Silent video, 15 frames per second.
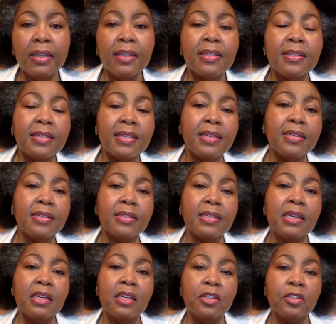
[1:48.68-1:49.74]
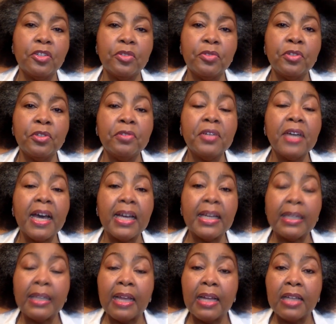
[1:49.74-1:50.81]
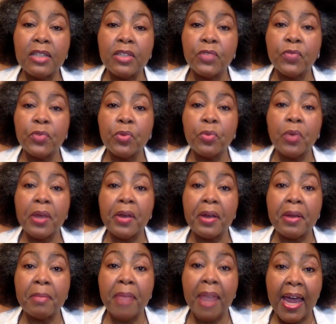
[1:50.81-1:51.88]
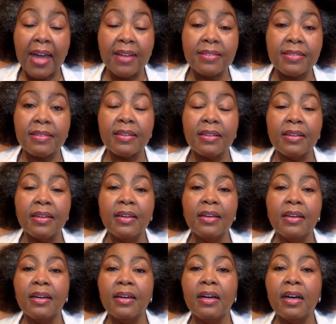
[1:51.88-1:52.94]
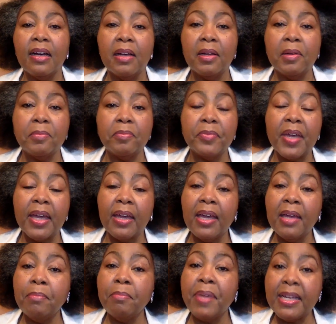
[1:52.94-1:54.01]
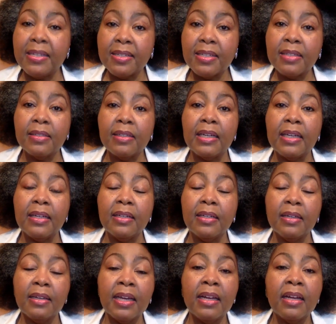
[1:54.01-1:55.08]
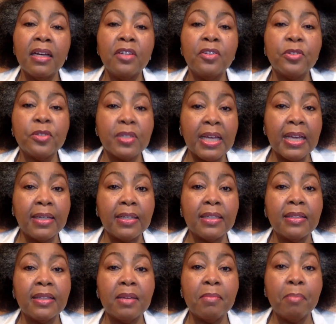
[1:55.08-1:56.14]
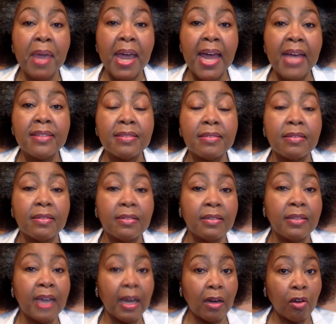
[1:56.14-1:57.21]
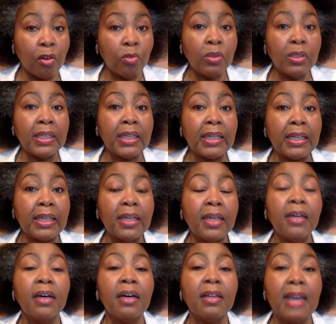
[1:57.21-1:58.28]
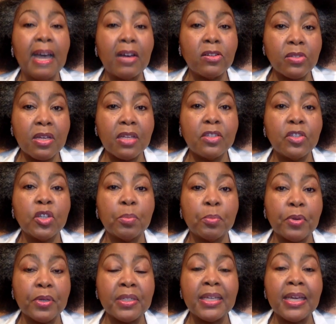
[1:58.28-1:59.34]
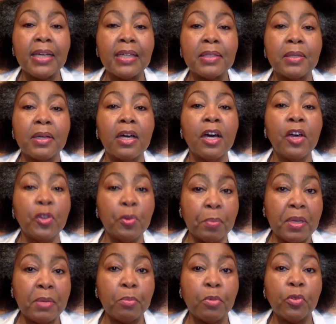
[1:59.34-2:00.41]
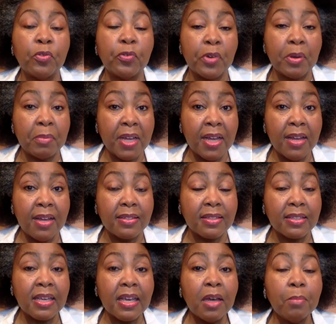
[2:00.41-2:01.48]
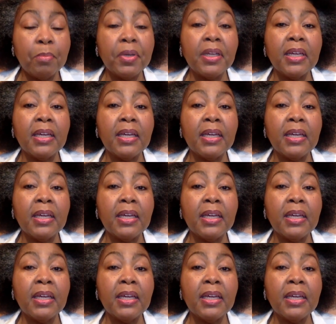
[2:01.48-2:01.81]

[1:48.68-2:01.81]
The CDC issued new guidelines for wearing masks, and basically an understanding that mask not only allows us to protect other people from us, but